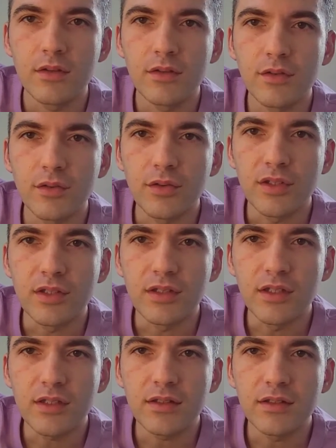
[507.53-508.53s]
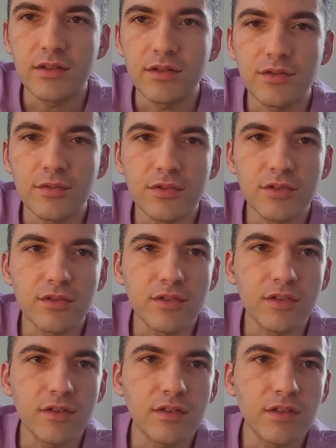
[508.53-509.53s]
So in the link in the description, you
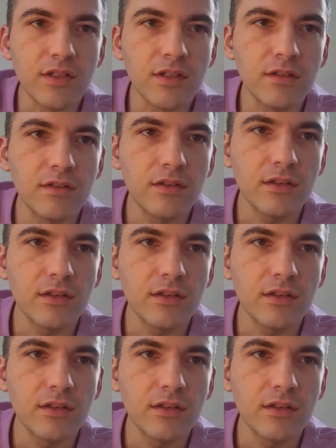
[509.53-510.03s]
can see